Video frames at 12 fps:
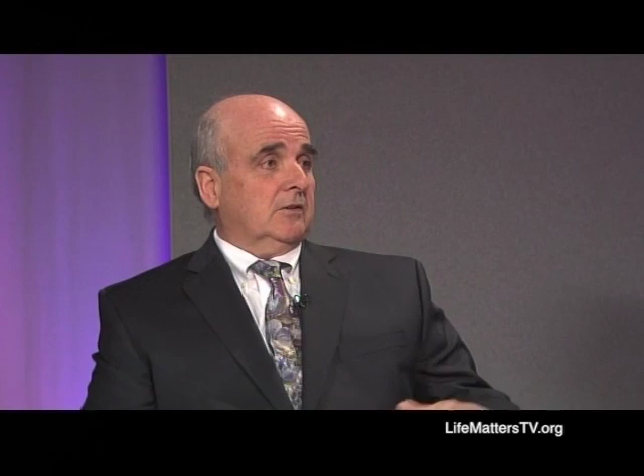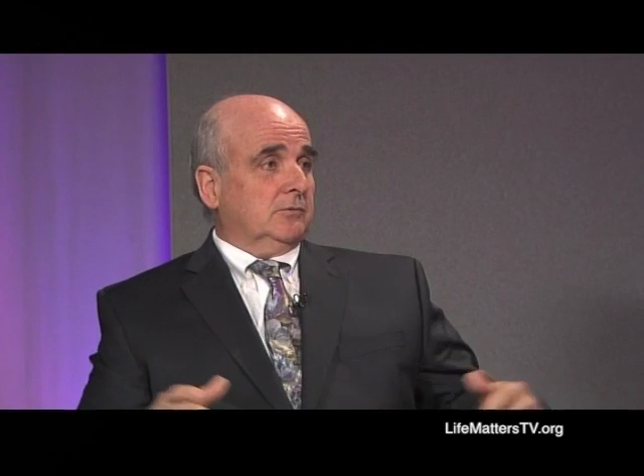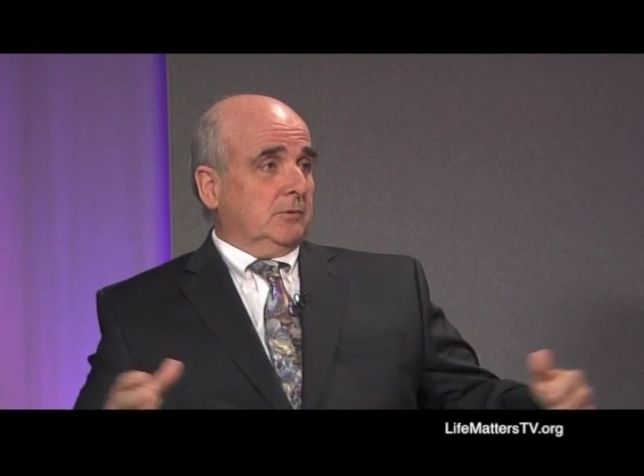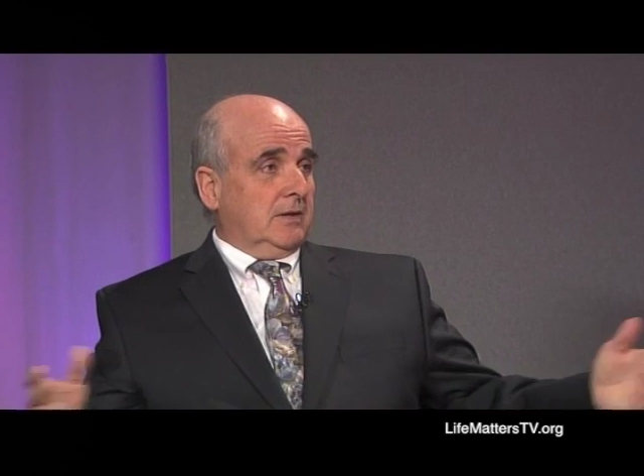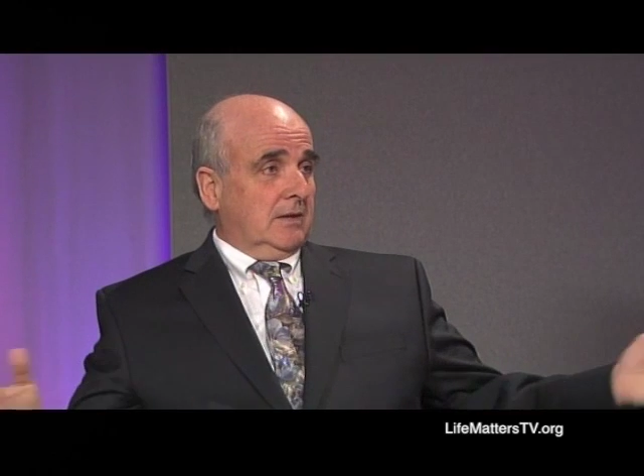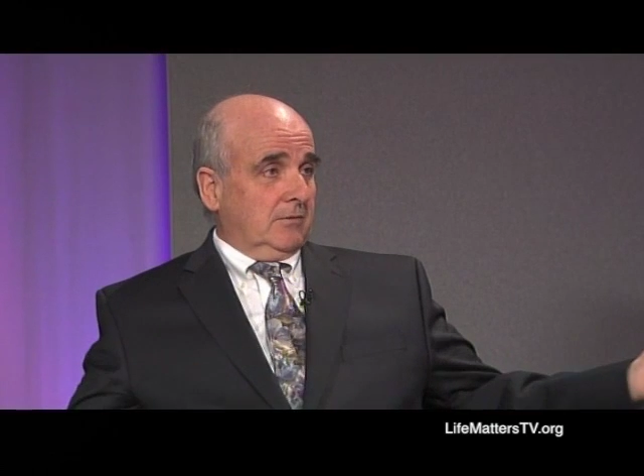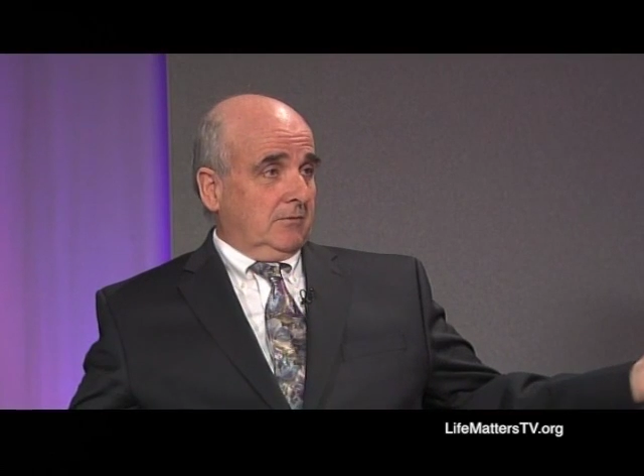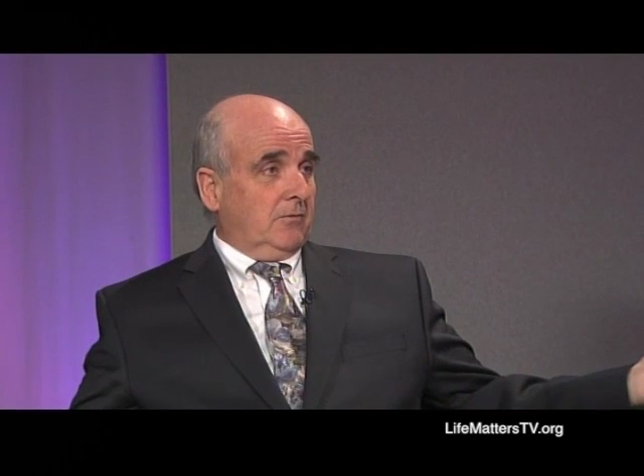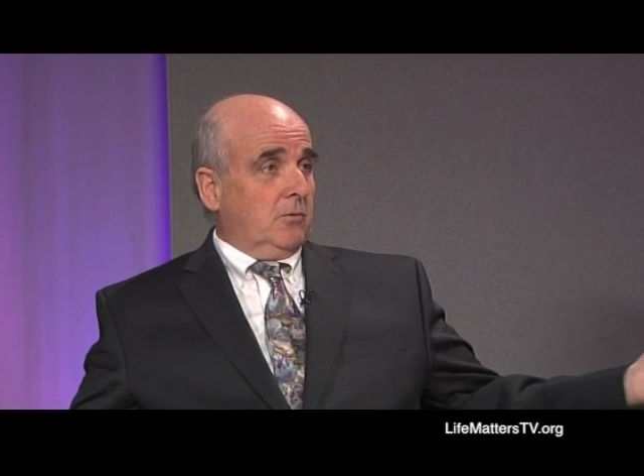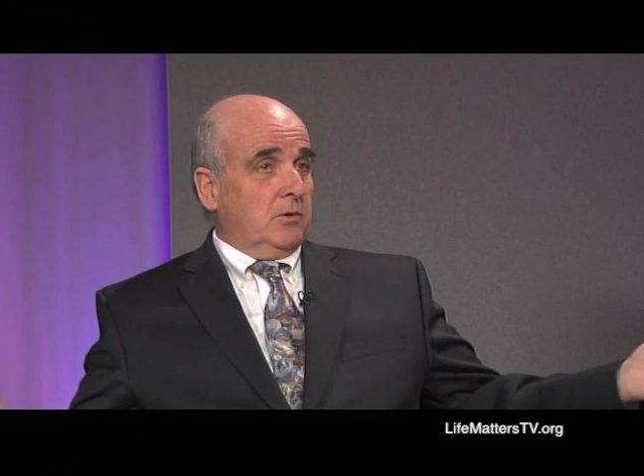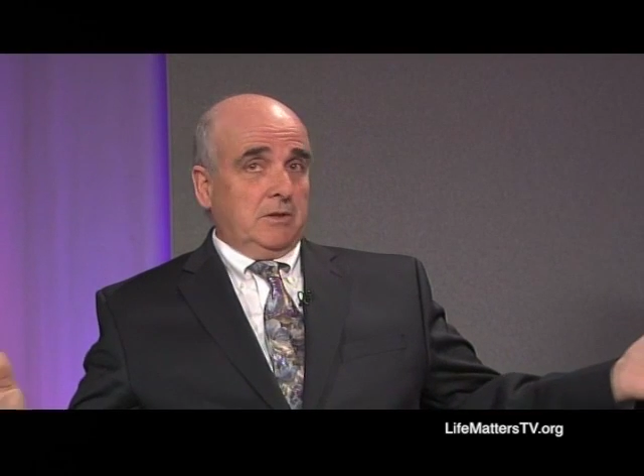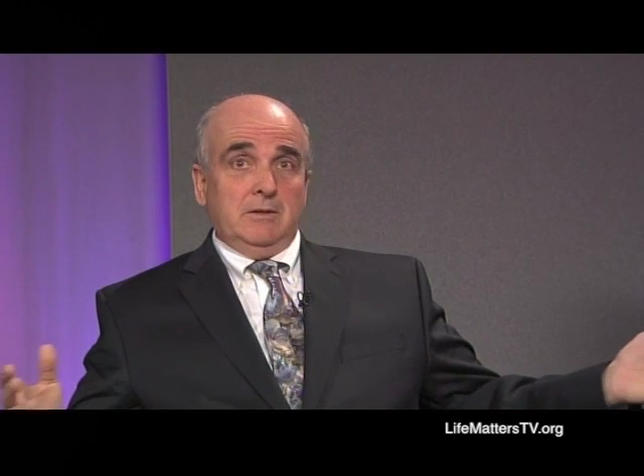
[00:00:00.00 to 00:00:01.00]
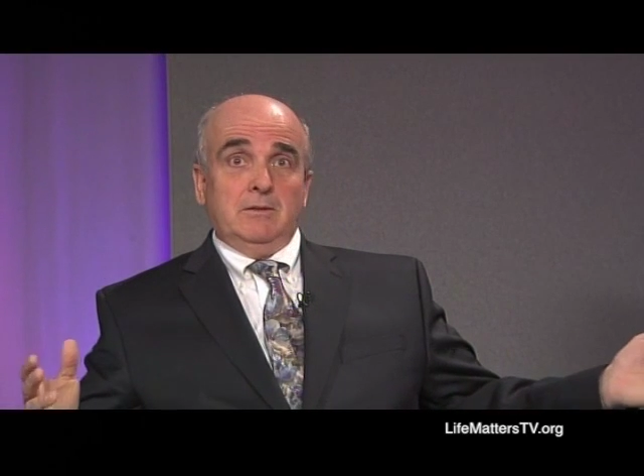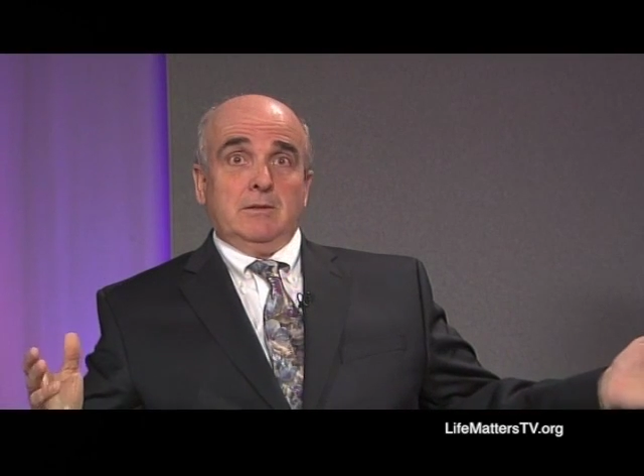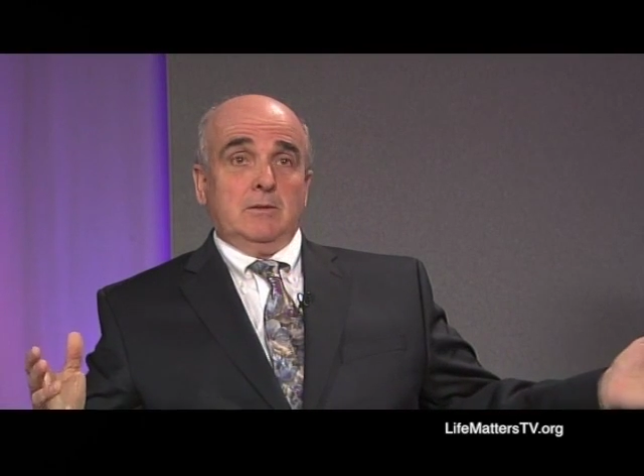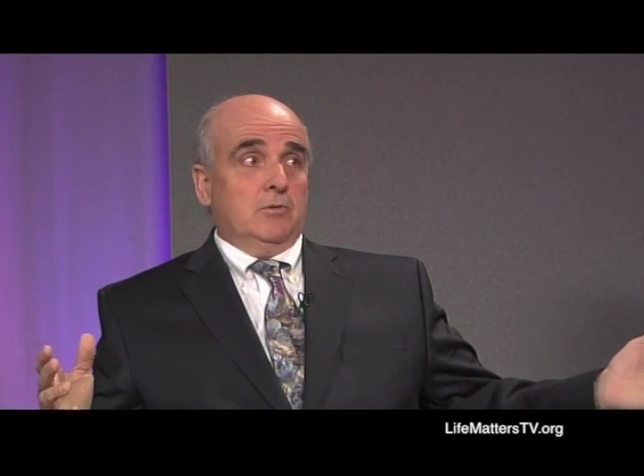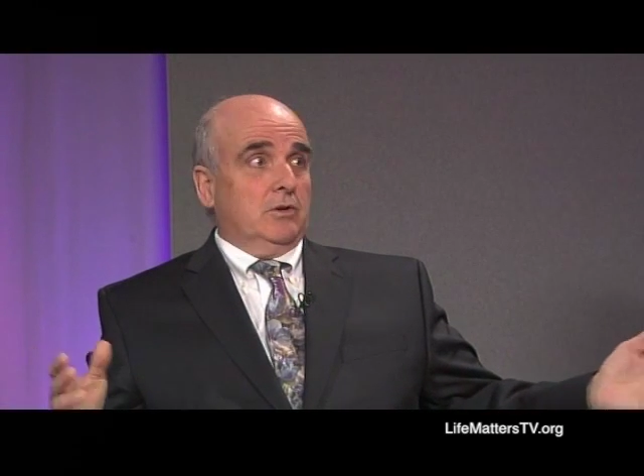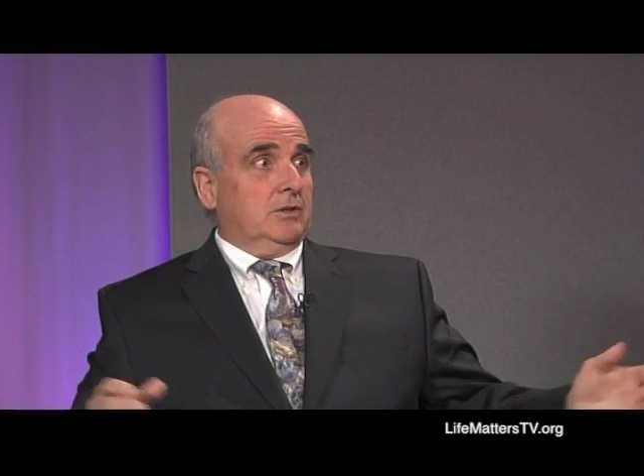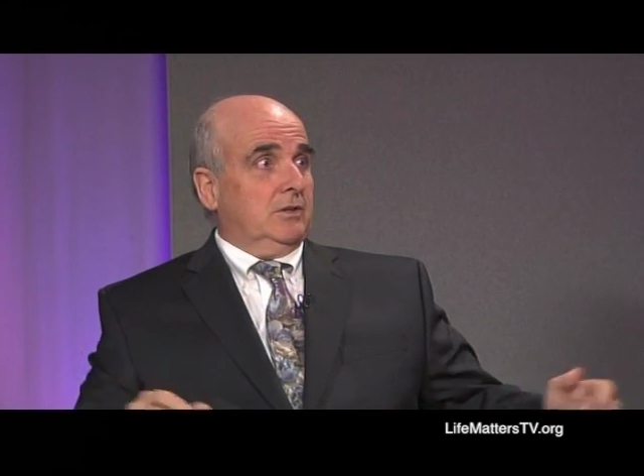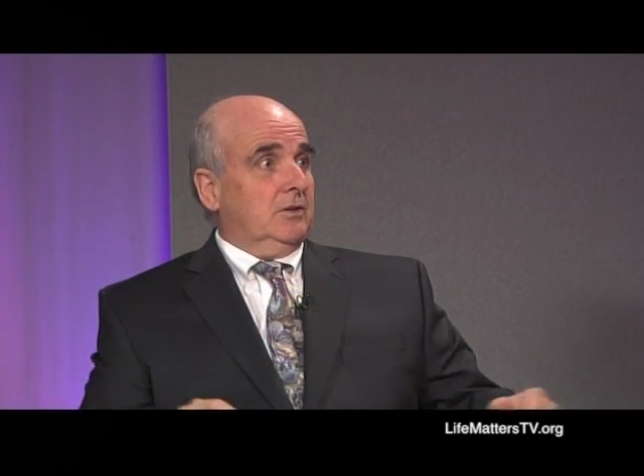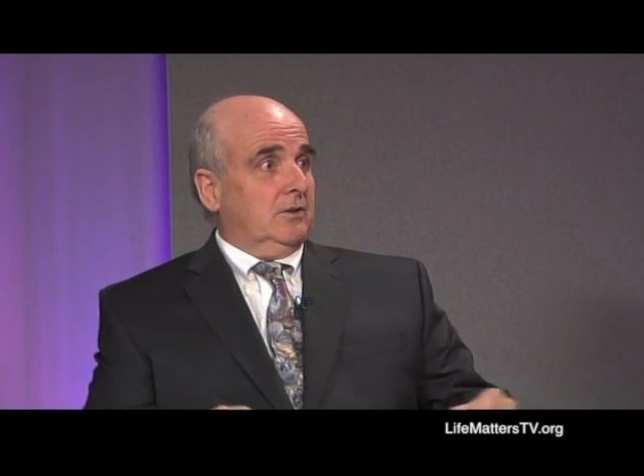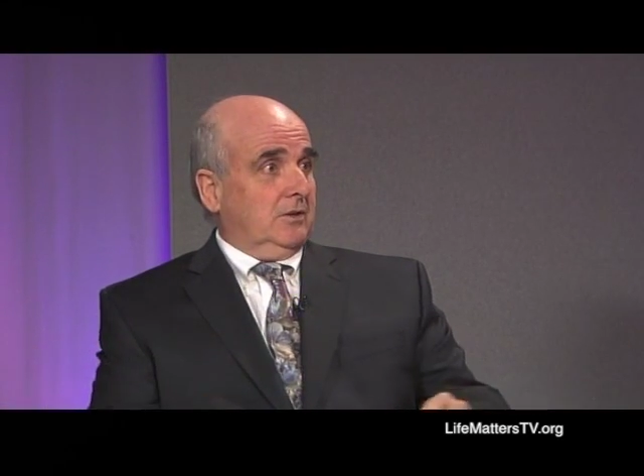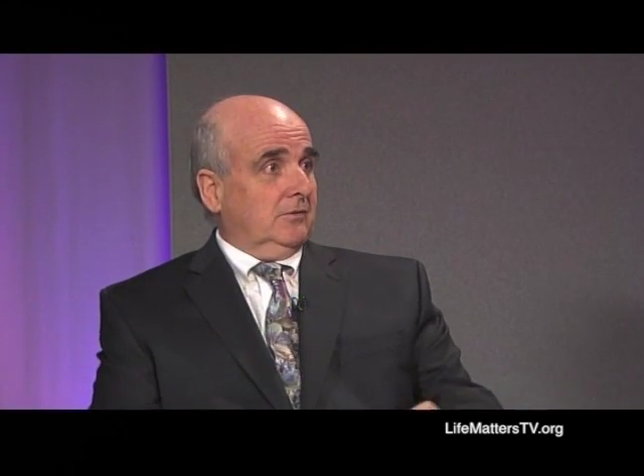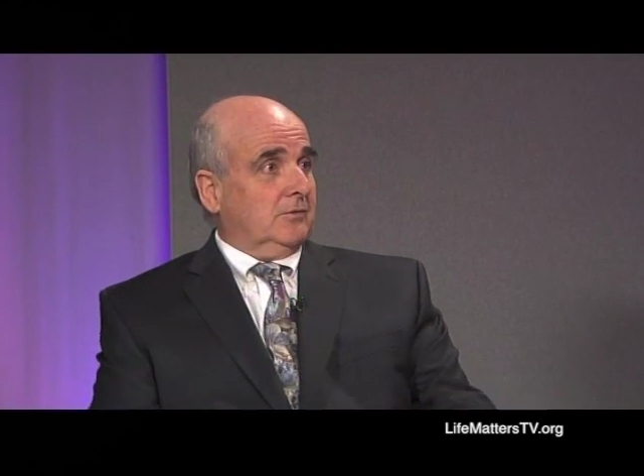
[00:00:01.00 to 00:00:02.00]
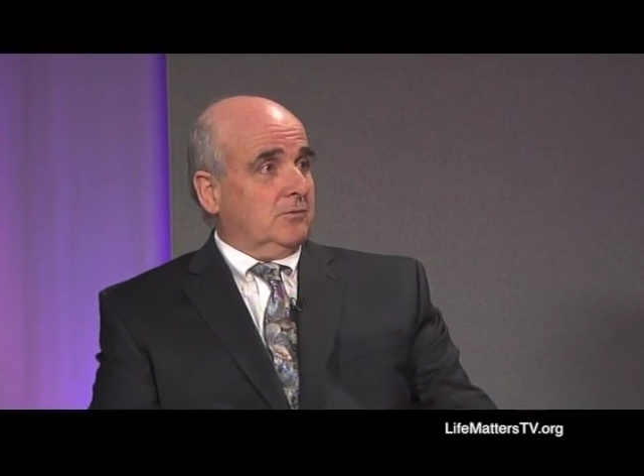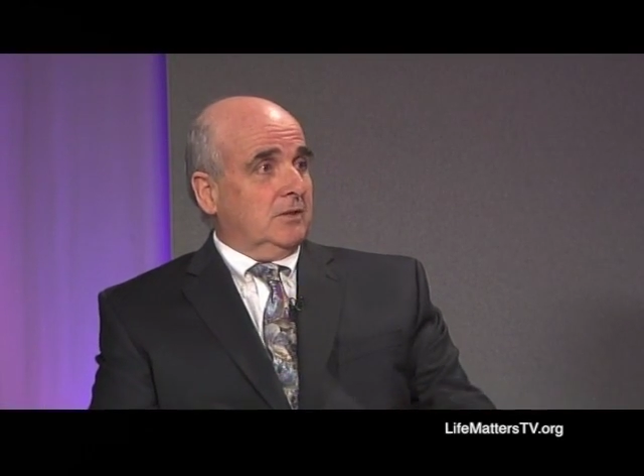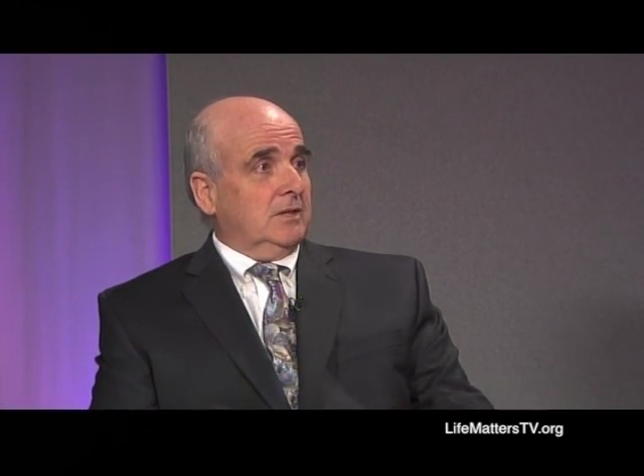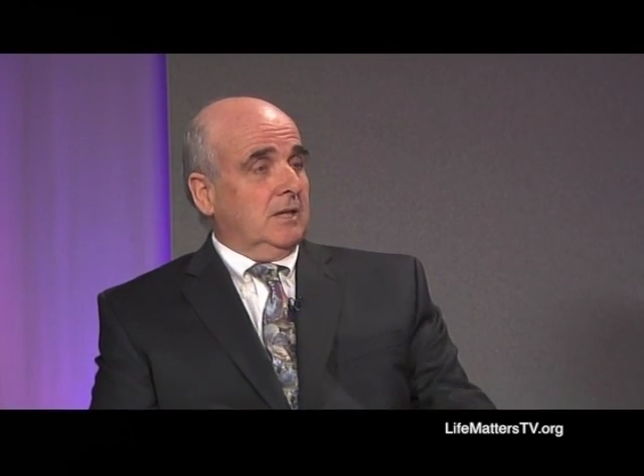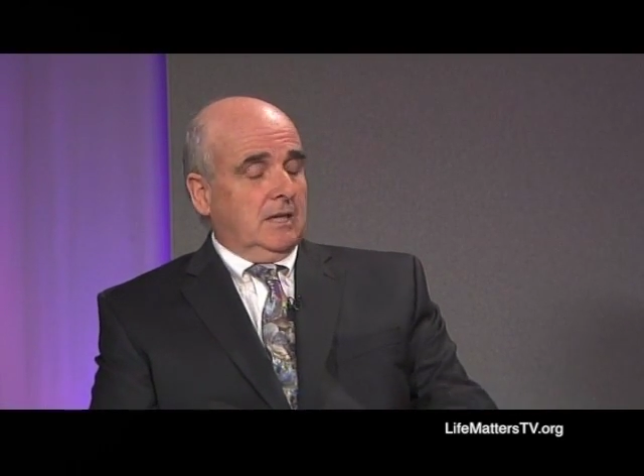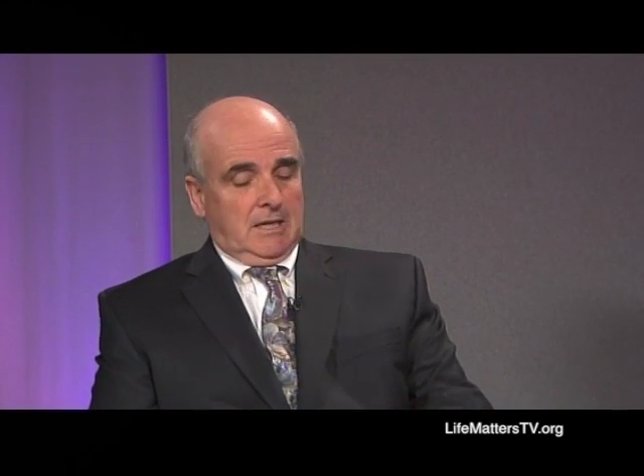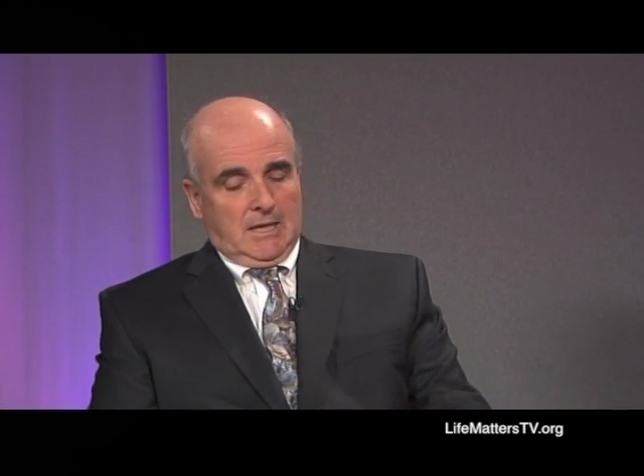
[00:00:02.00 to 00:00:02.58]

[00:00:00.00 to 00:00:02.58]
because we have a 40-some-odd year history,